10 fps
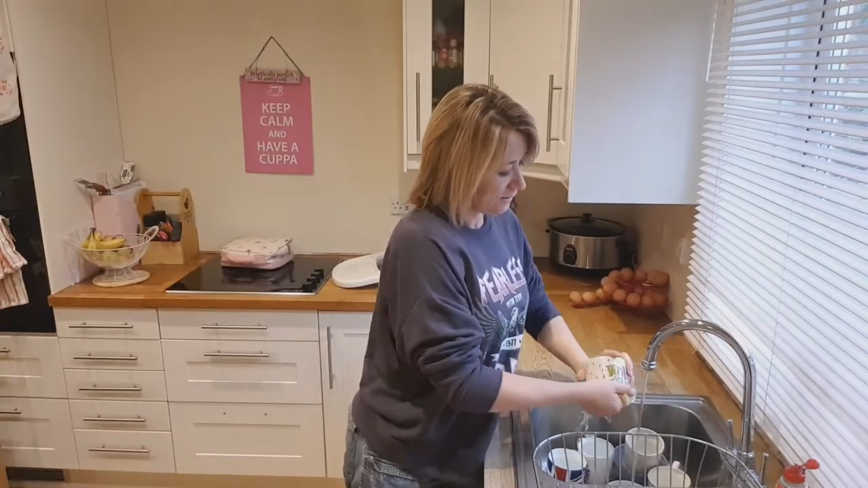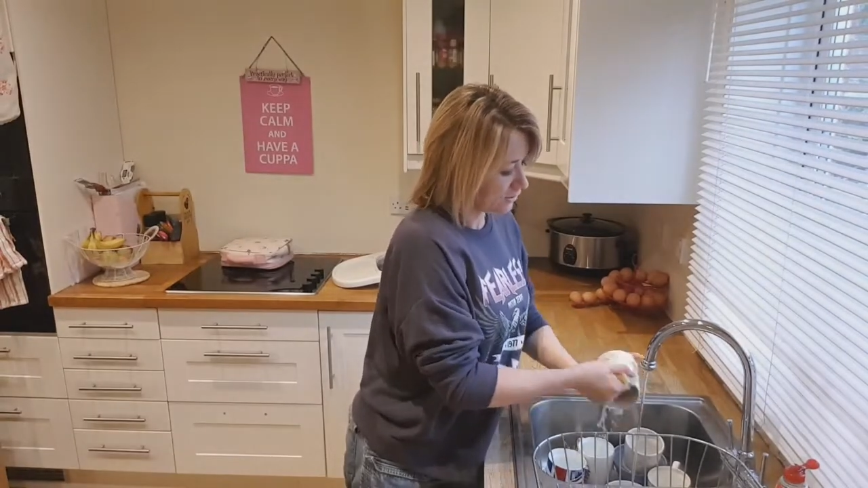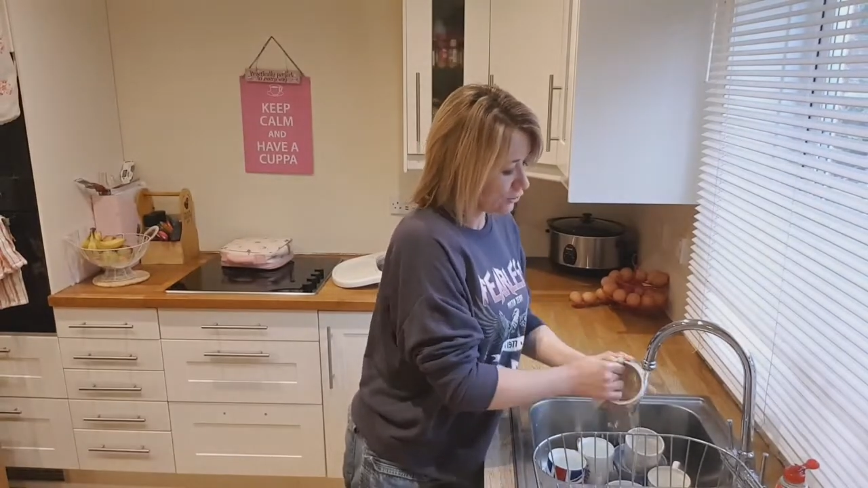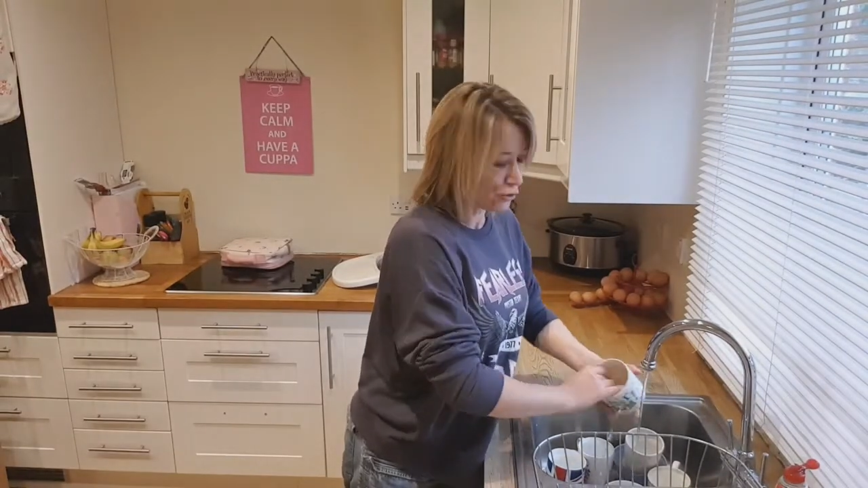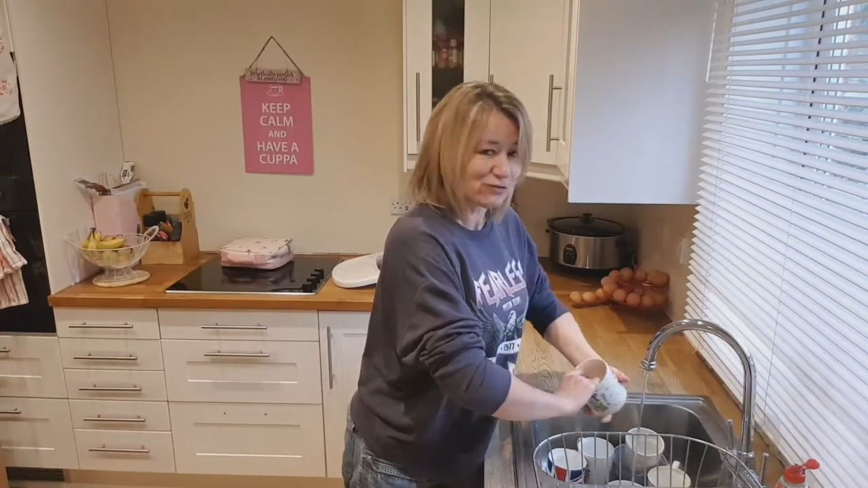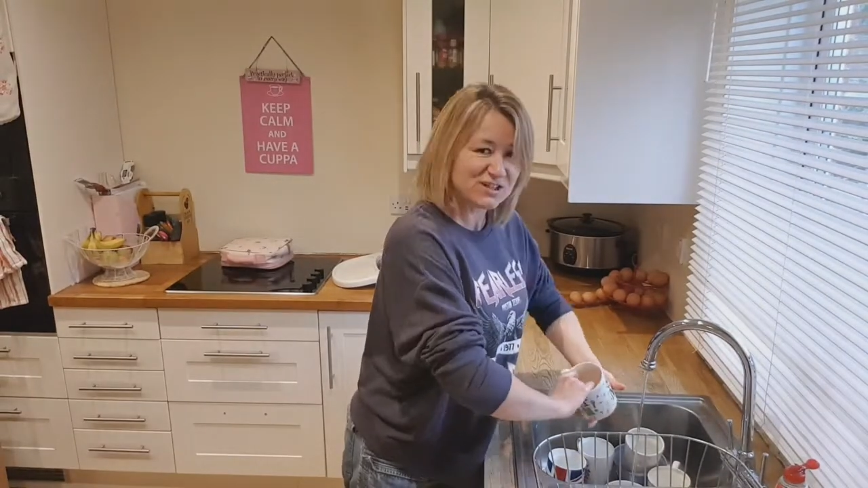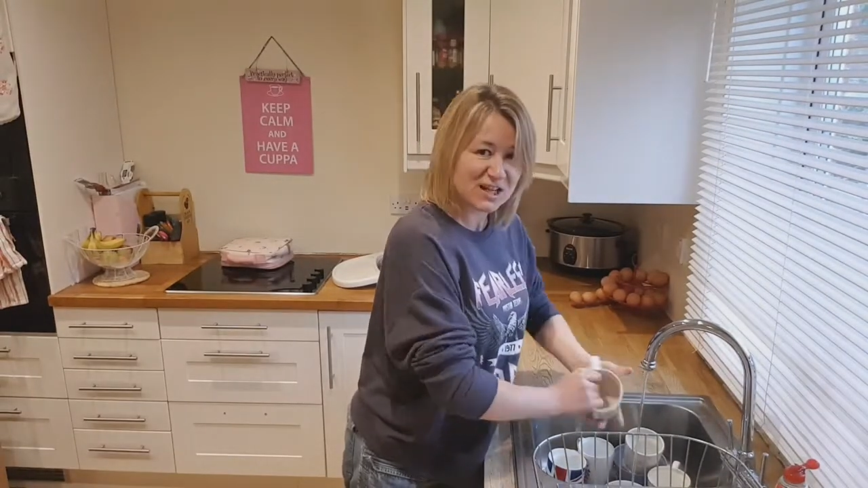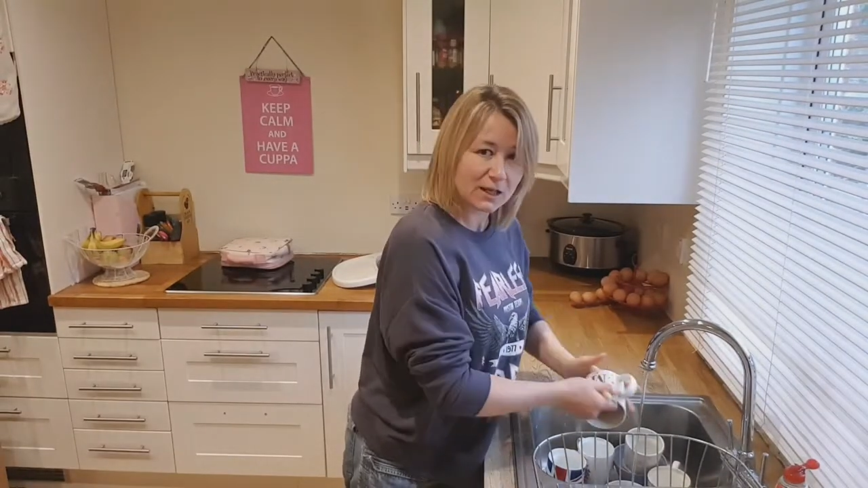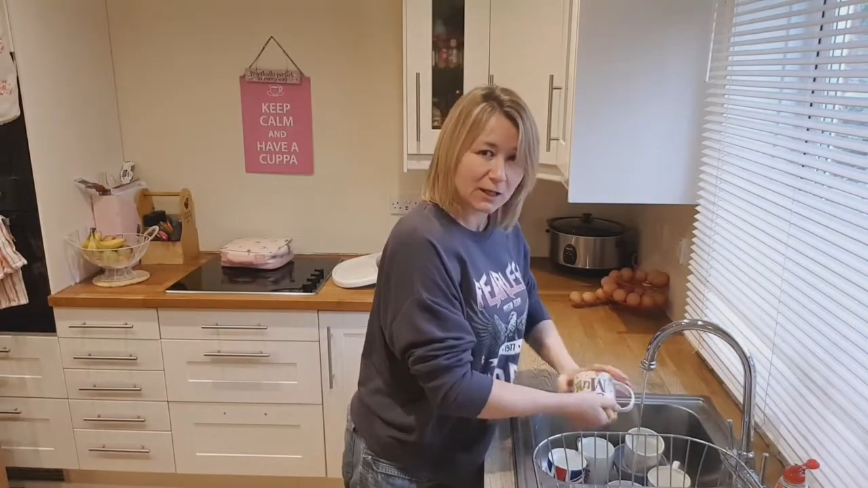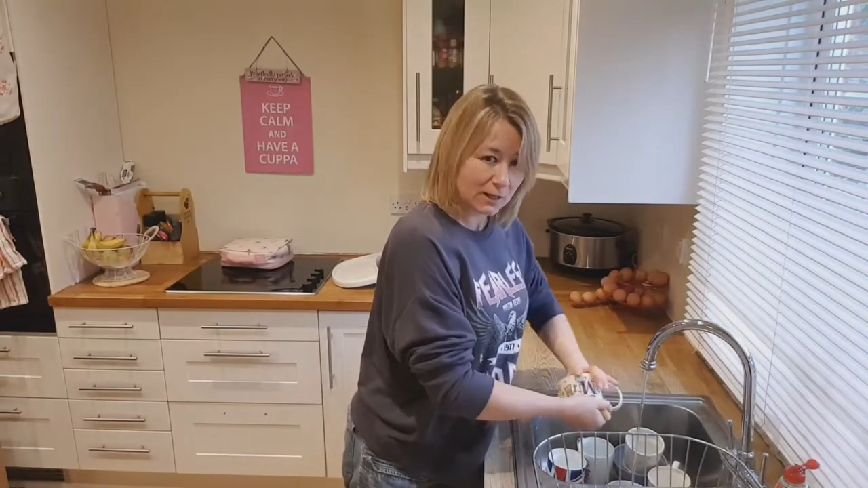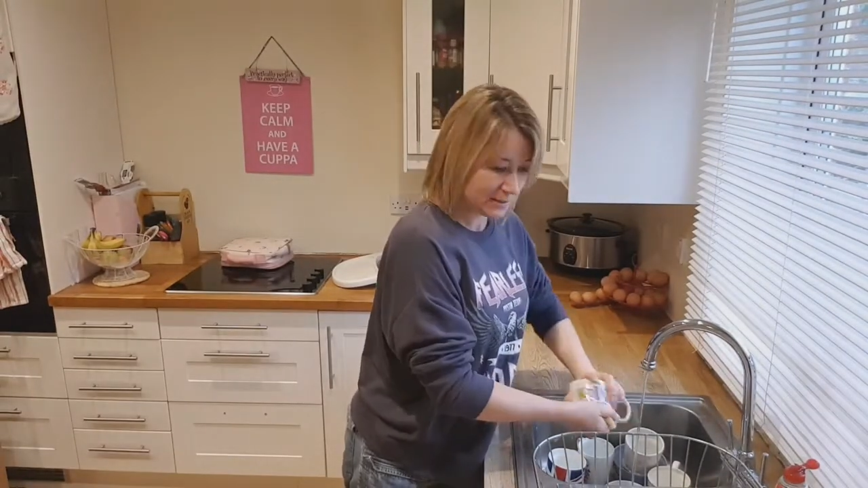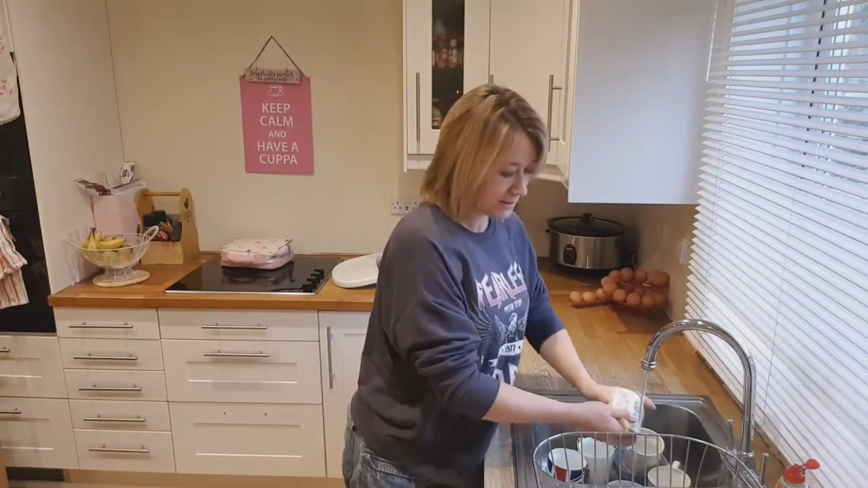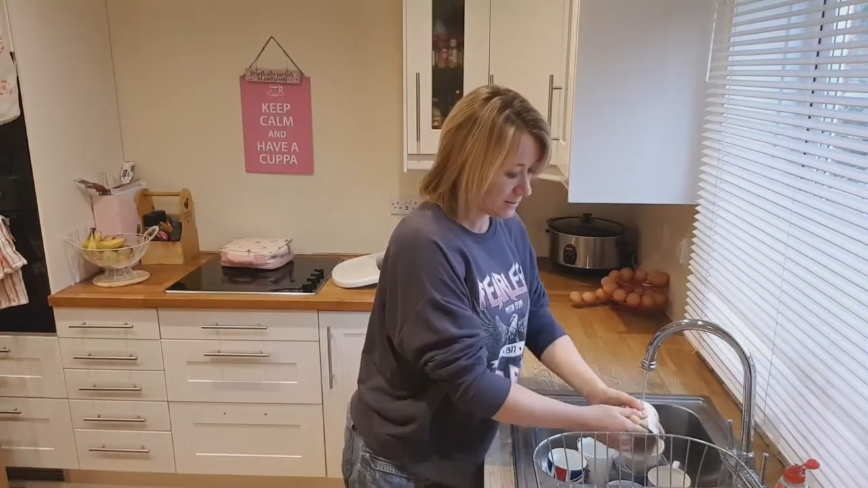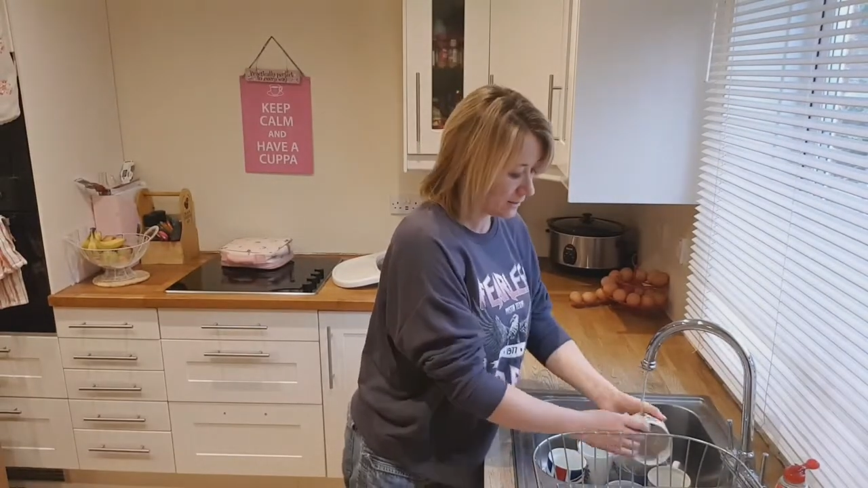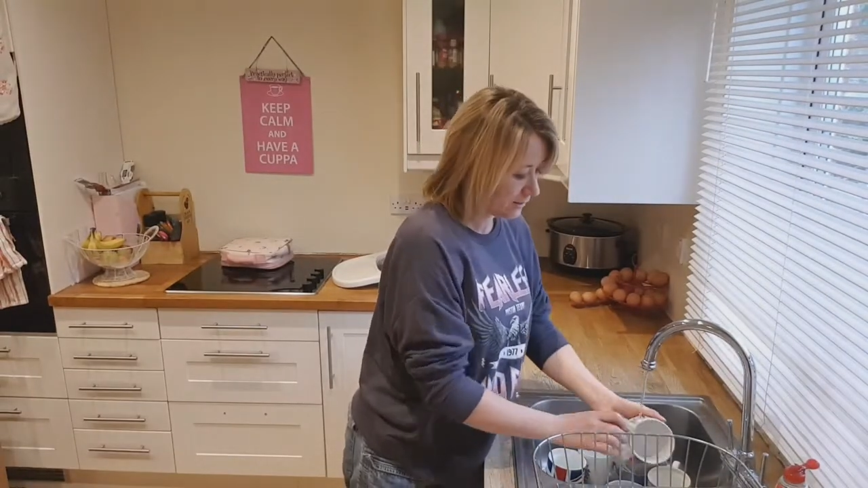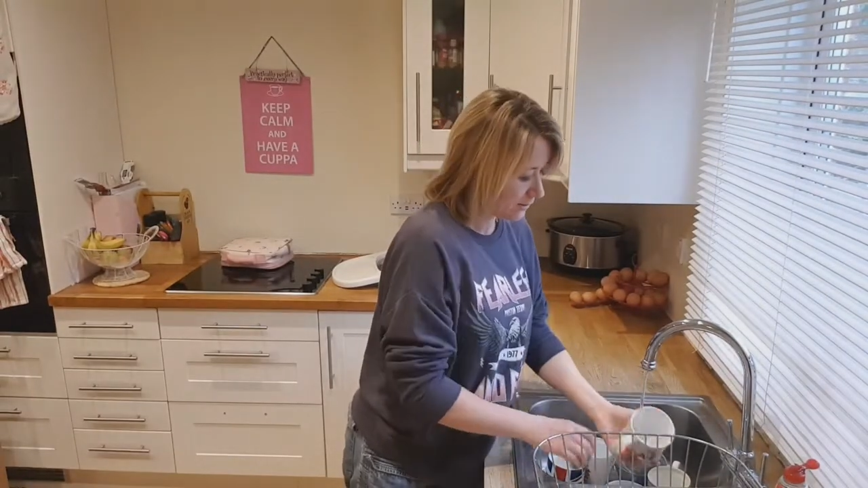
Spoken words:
and look ridiculous.